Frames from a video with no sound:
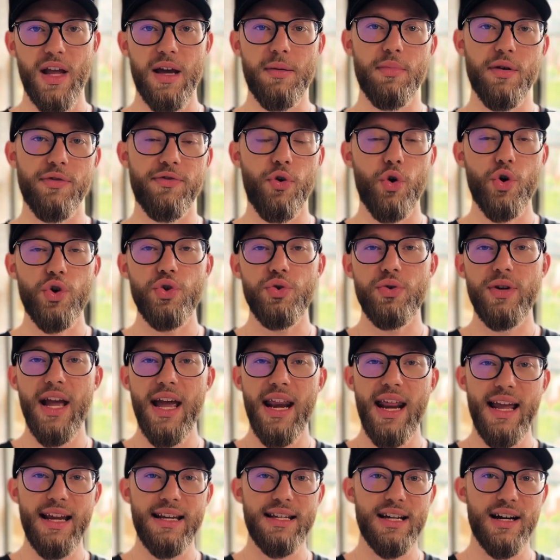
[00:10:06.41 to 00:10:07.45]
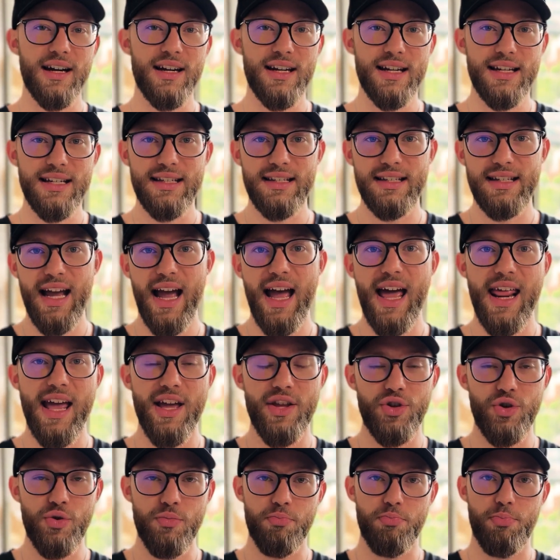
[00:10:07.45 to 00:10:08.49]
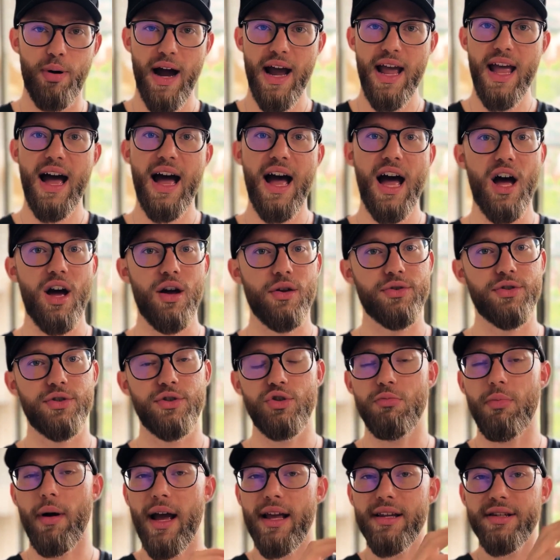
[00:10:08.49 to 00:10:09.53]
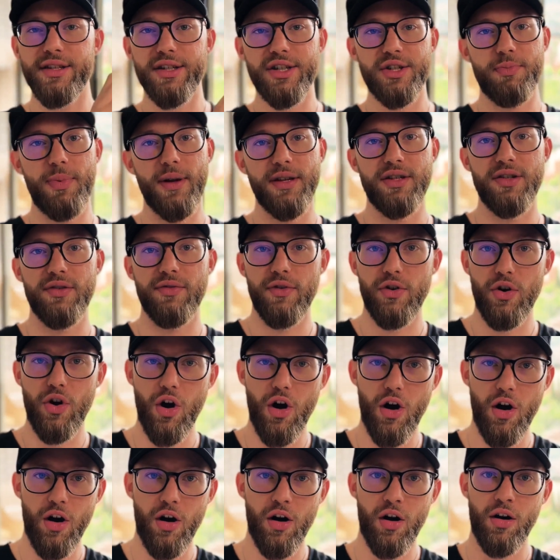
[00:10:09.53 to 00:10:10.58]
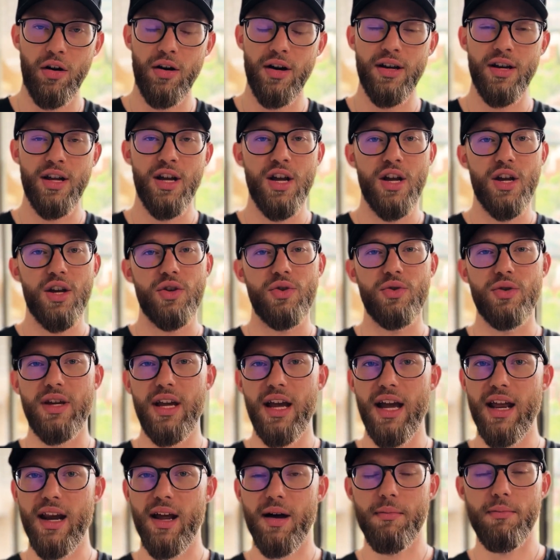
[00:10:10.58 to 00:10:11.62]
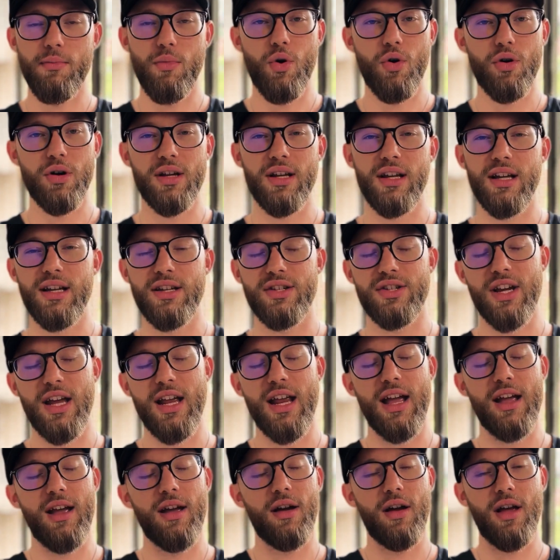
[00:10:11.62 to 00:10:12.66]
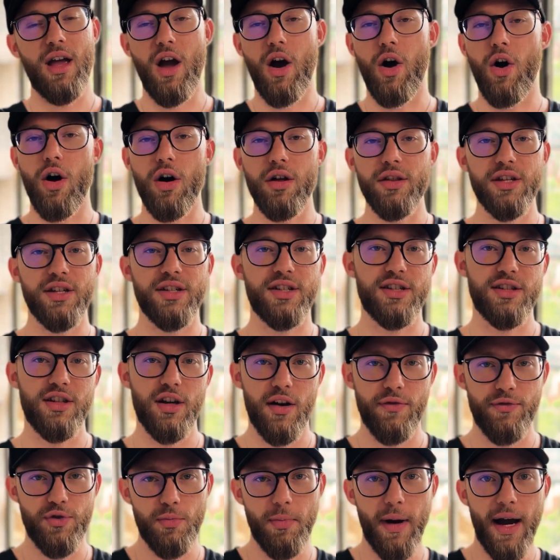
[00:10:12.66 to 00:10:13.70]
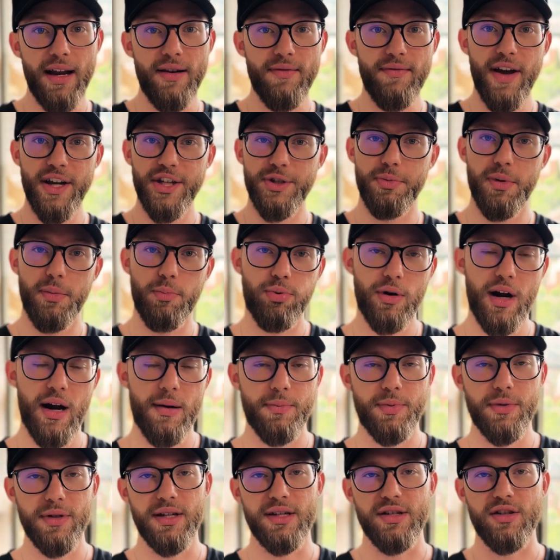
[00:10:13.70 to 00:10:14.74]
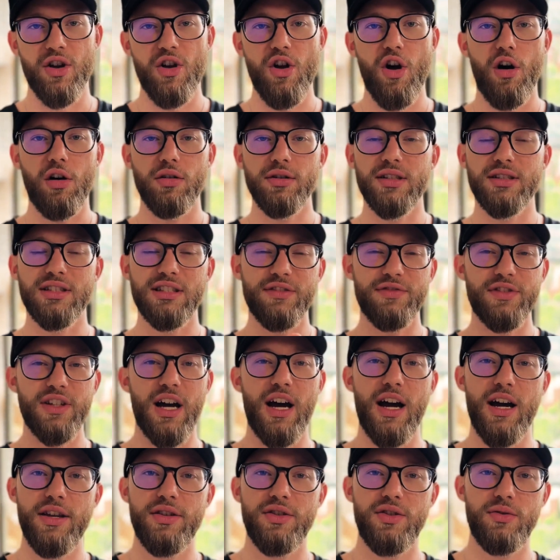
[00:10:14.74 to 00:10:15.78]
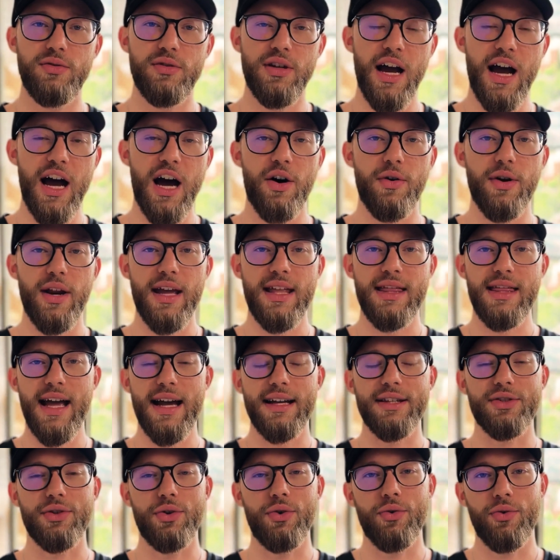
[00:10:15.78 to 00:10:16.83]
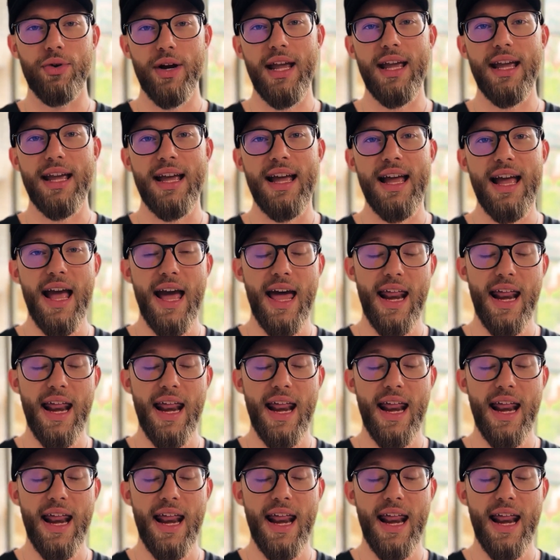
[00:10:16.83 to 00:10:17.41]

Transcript: And before you get a ton of debt and you buy a house and you buy this expensive car and you get a mortgage and all this stuff, you buy investment properties, all this stuff ties you down, and that's great.